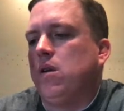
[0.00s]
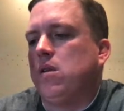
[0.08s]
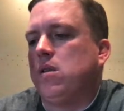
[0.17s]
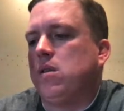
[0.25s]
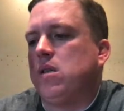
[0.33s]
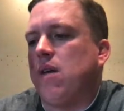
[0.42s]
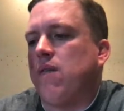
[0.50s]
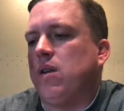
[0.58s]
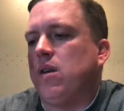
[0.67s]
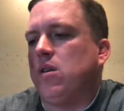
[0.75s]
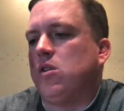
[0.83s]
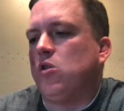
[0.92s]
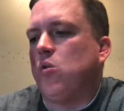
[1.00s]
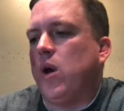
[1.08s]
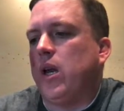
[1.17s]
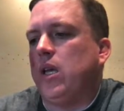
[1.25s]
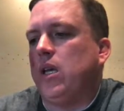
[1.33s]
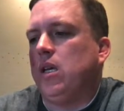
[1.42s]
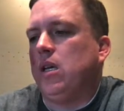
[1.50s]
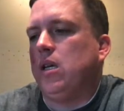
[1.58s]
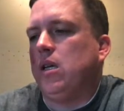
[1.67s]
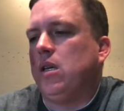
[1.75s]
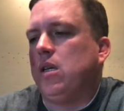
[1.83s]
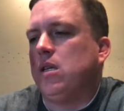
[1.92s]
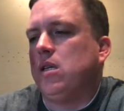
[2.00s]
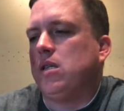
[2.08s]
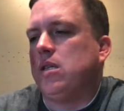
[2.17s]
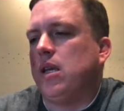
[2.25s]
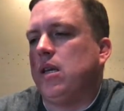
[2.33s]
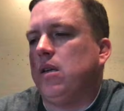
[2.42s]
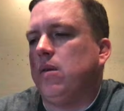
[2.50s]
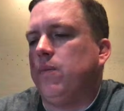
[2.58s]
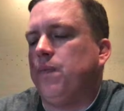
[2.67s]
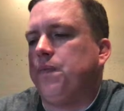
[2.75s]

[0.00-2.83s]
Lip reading: 720. Send.